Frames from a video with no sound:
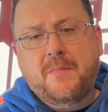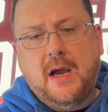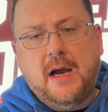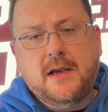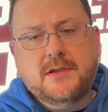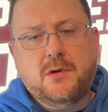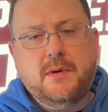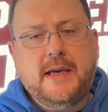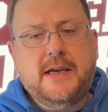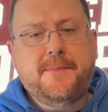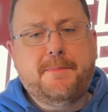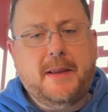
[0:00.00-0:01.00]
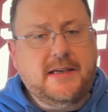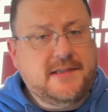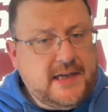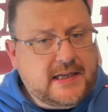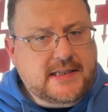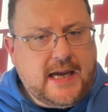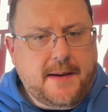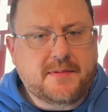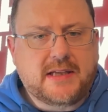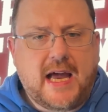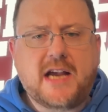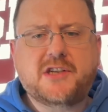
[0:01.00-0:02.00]
Uh, so he played six
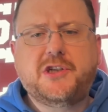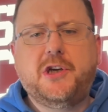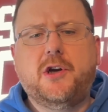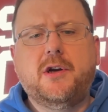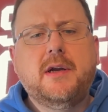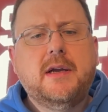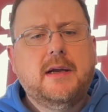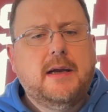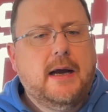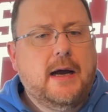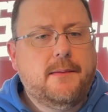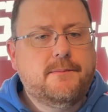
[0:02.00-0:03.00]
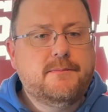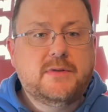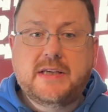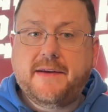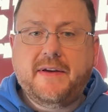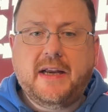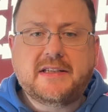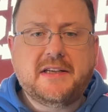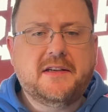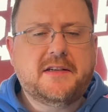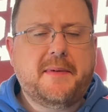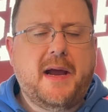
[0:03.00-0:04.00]
games last year. Um, see if he gets
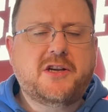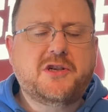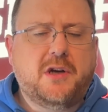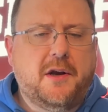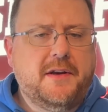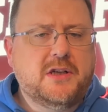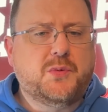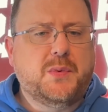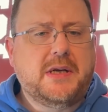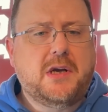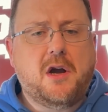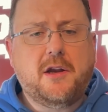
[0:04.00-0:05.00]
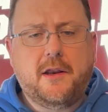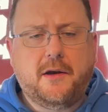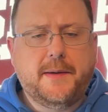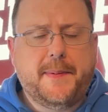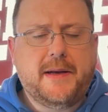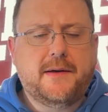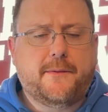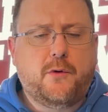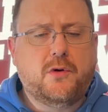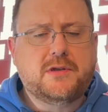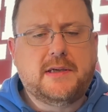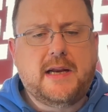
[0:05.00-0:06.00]
into some action on this recall. It'll depend, of
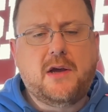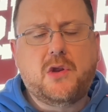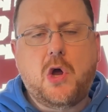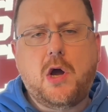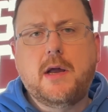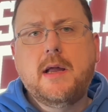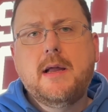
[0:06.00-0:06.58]
course, on how long